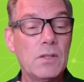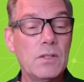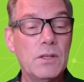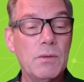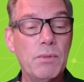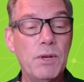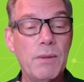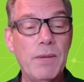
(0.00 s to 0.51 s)
The
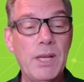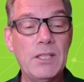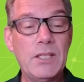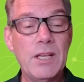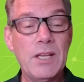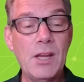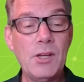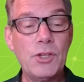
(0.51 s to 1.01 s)

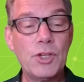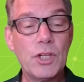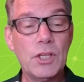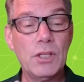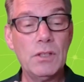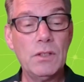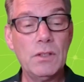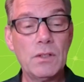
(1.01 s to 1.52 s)

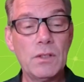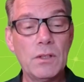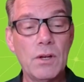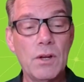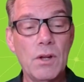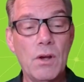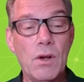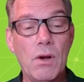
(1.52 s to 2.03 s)
implementation
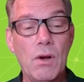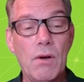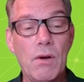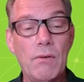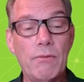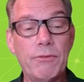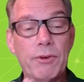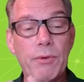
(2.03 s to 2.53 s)

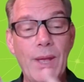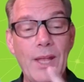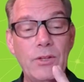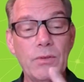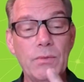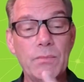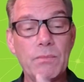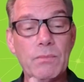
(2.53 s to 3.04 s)
of
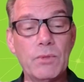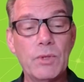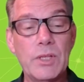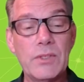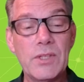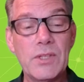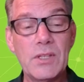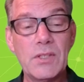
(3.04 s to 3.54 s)

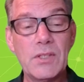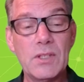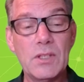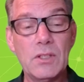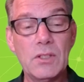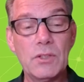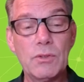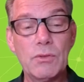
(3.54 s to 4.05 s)

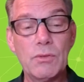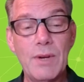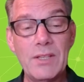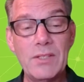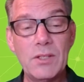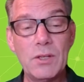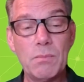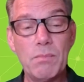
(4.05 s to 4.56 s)
quantum-resistant
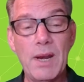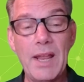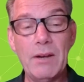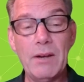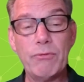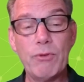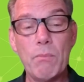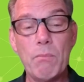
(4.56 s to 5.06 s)
trusted
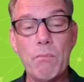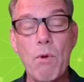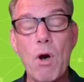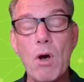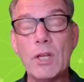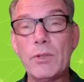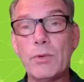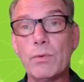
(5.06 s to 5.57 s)
platform
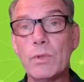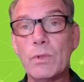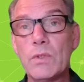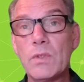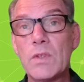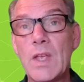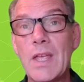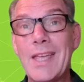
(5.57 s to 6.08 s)

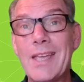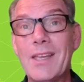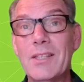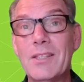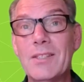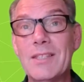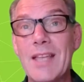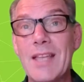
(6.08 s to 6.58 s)
modules
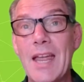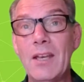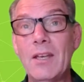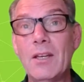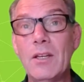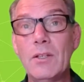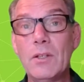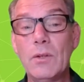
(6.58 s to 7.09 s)
is
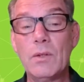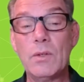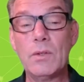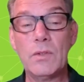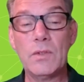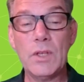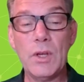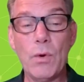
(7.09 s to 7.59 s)
then
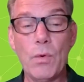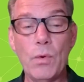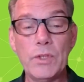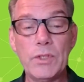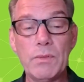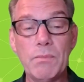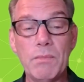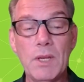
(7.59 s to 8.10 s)
the
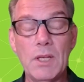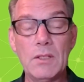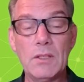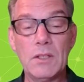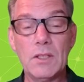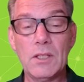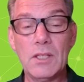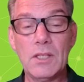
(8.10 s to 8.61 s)
ultimate
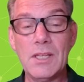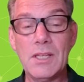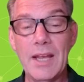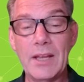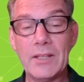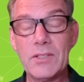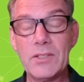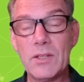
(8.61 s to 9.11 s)

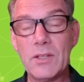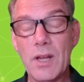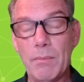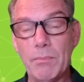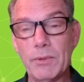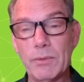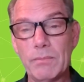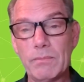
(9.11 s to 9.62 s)
next step.